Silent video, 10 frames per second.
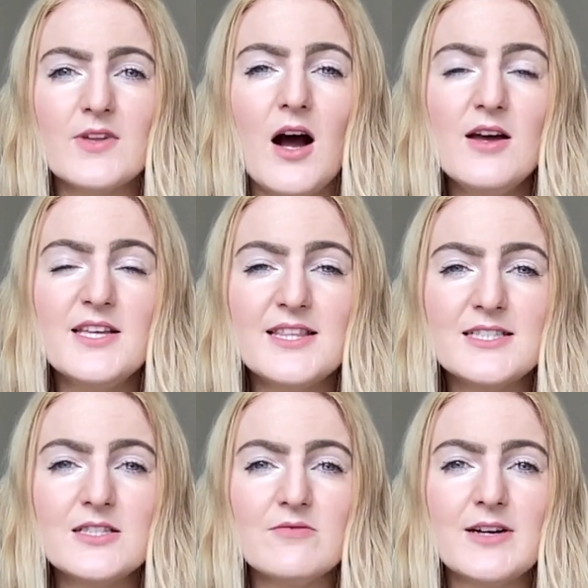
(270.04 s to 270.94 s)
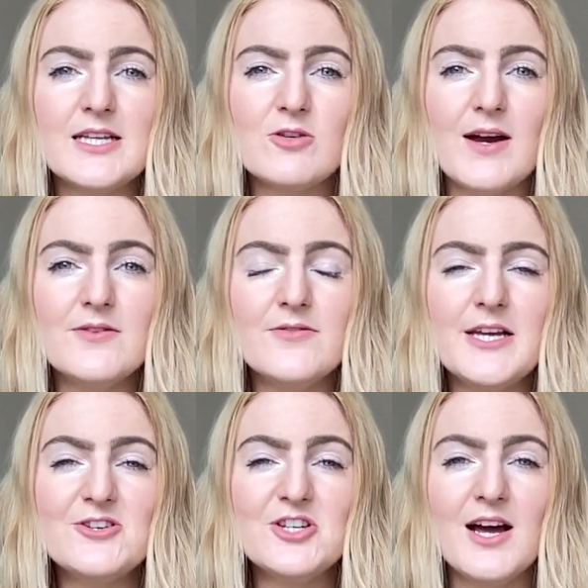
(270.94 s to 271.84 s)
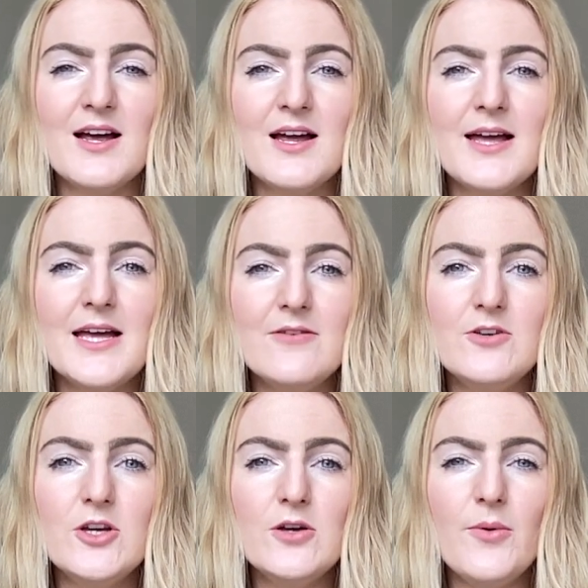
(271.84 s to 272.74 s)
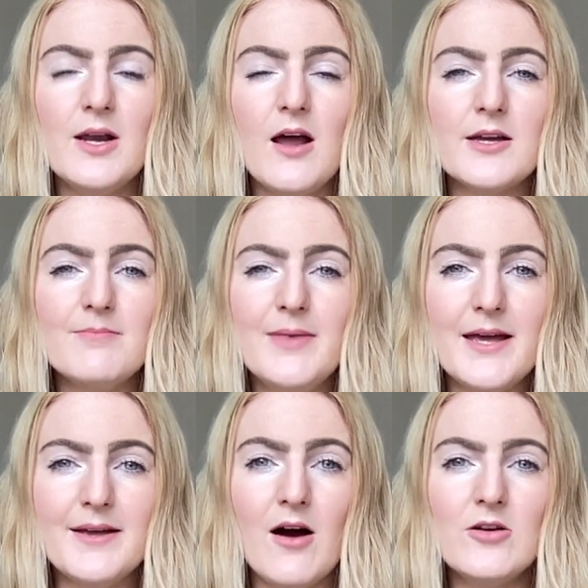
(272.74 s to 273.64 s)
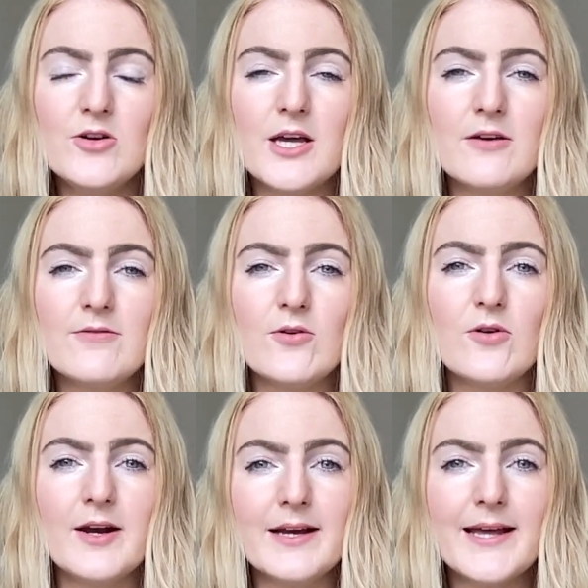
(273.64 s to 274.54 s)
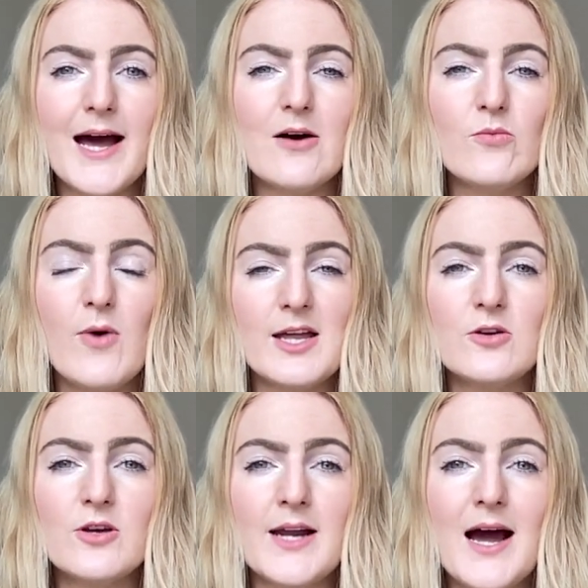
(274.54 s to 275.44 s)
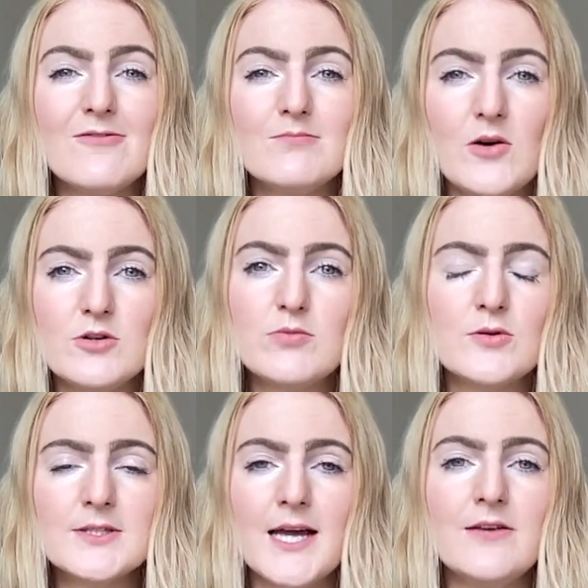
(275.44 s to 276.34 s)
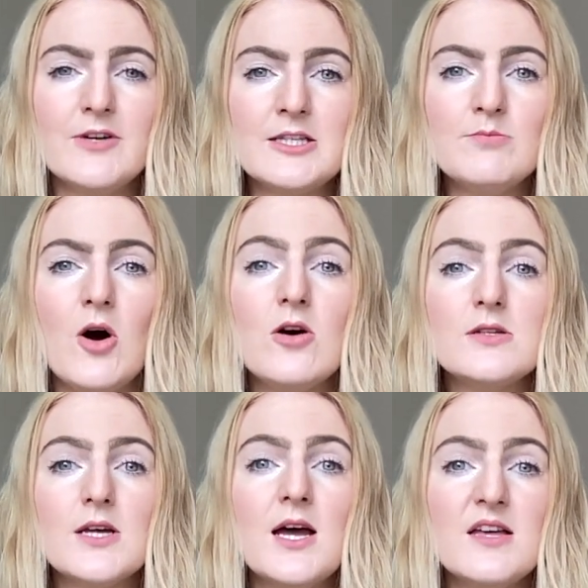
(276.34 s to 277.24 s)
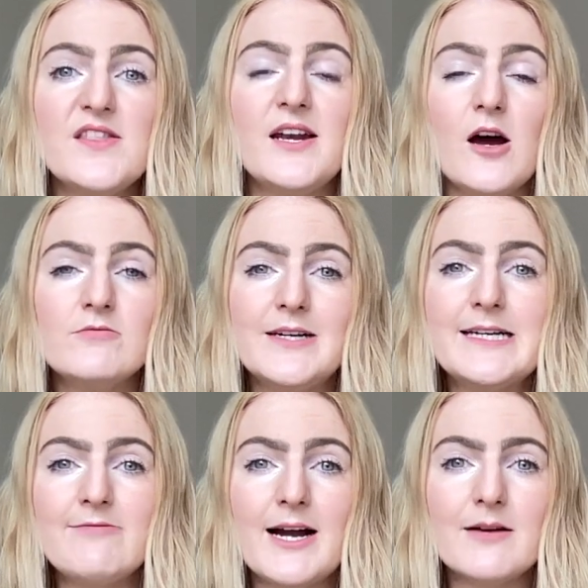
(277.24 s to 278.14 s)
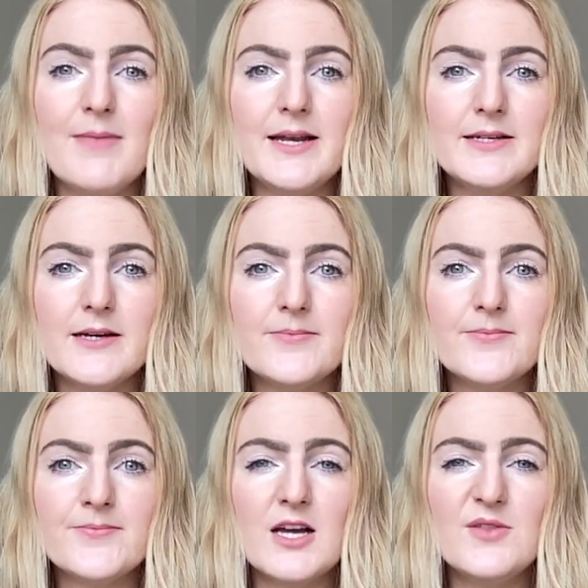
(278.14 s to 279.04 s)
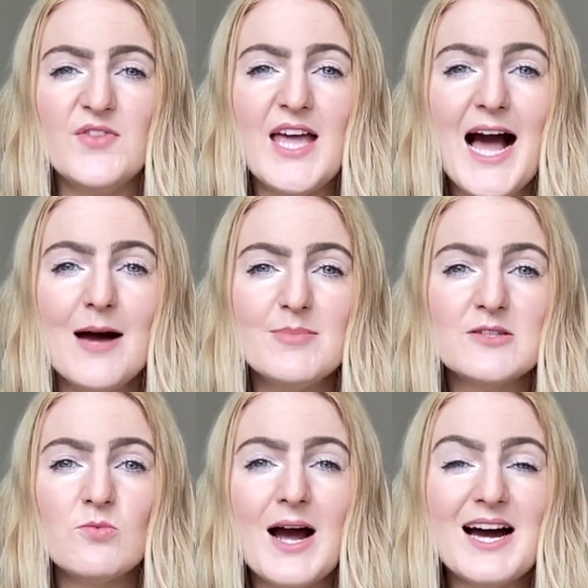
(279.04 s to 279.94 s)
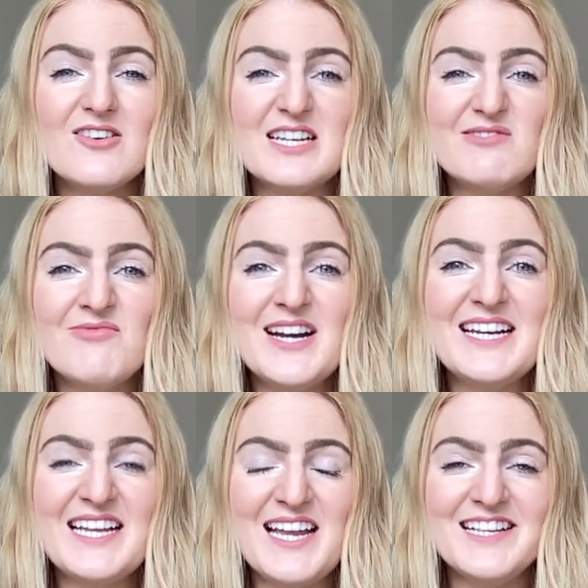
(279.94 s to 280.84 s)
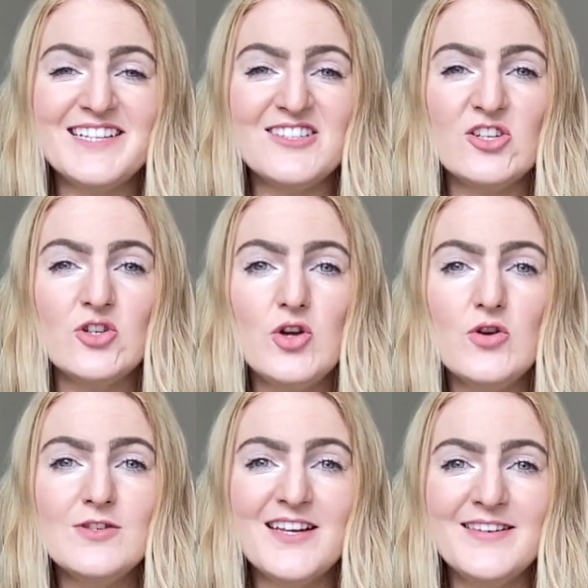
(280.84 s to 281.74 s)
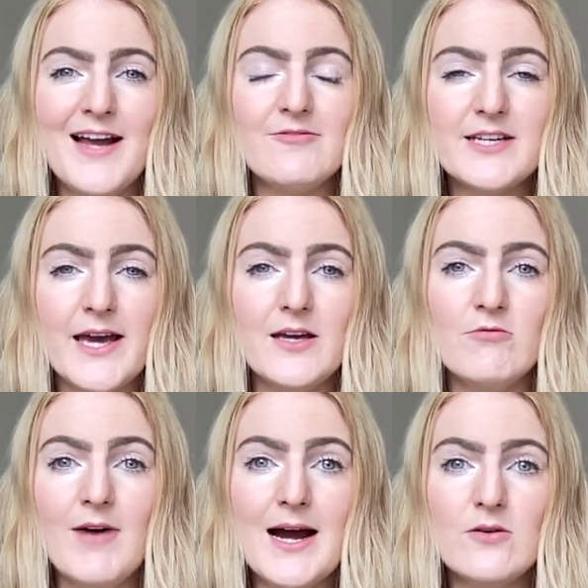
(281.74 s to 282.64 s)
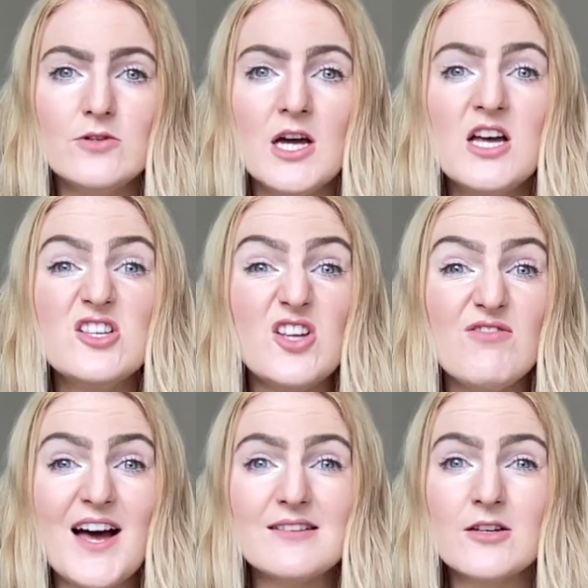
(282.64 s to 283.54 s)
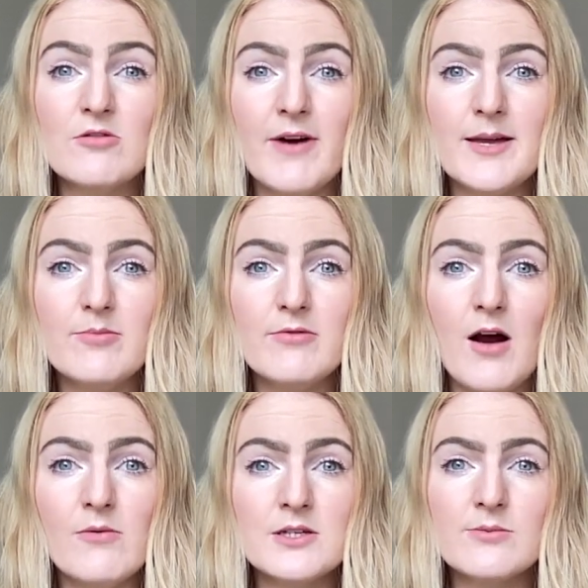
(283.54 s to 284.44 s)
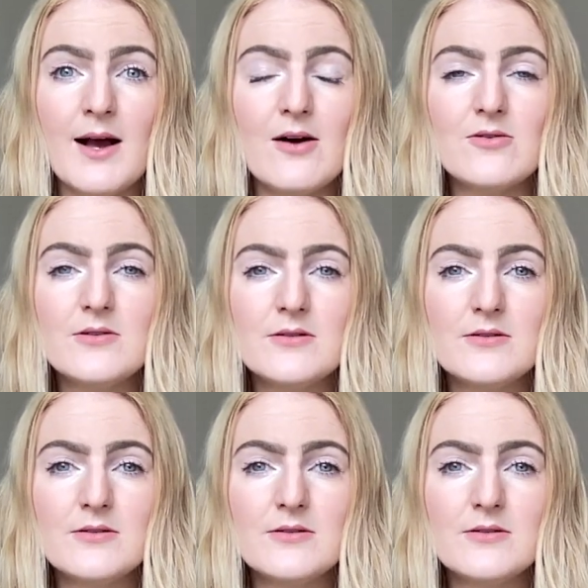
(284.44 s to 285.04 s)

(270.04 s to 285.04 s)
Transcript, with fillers: I think this is a really great feature. If you, like me, are looking for an account where you can have multiple savings pots, then I really recommend it. The app as well is really easy to use and navigate around, so that's a great pro as well.